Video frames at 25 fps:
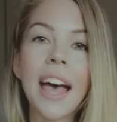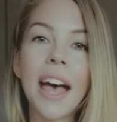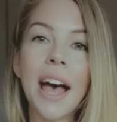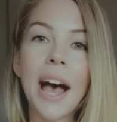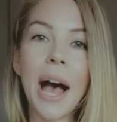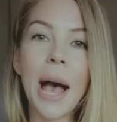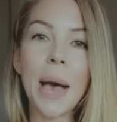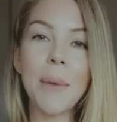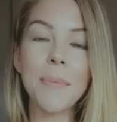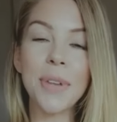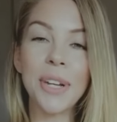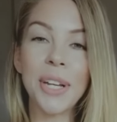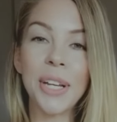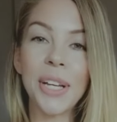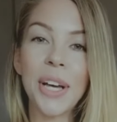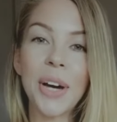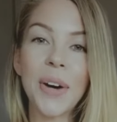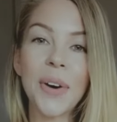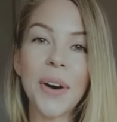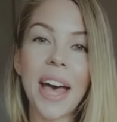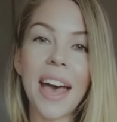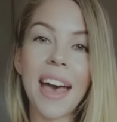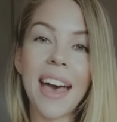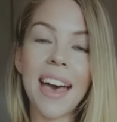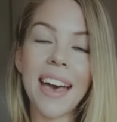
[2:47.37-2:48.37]
I'm gonna go
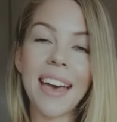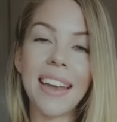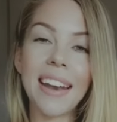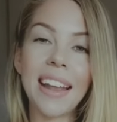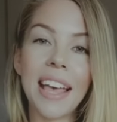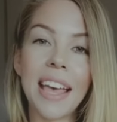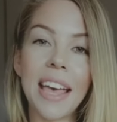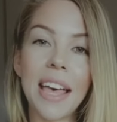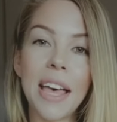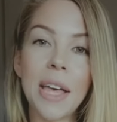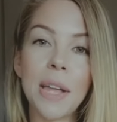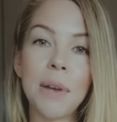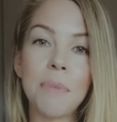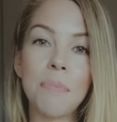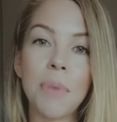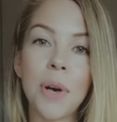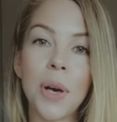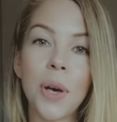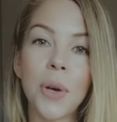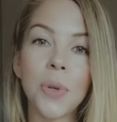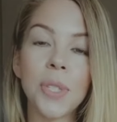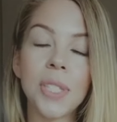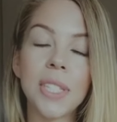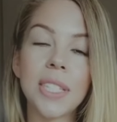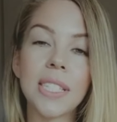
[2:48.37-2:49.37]
ahead and
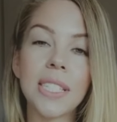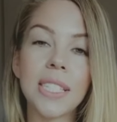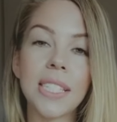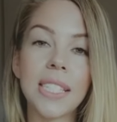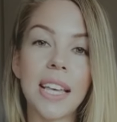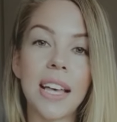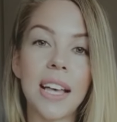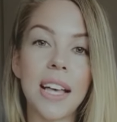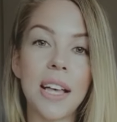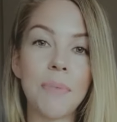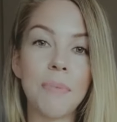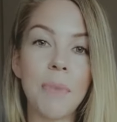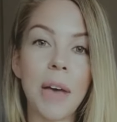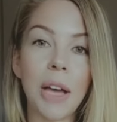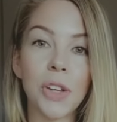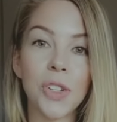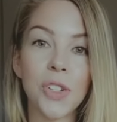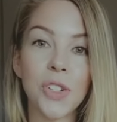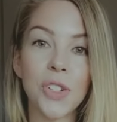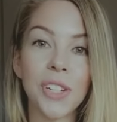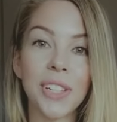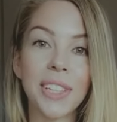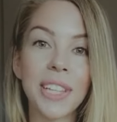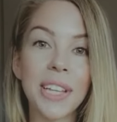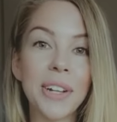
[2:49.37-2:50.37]
post some extra
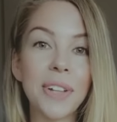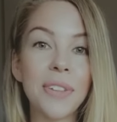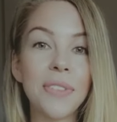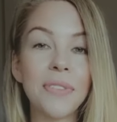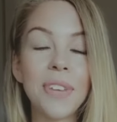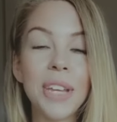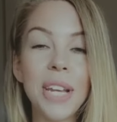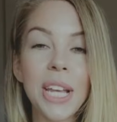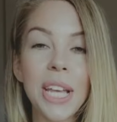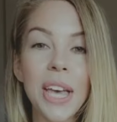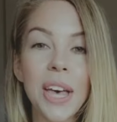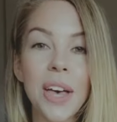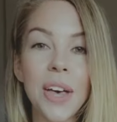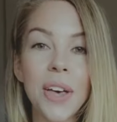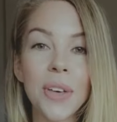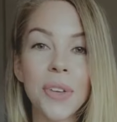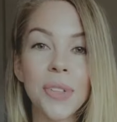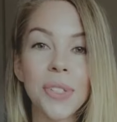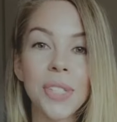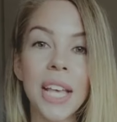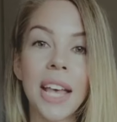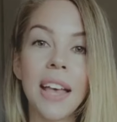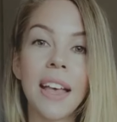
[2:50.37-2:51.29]
little videos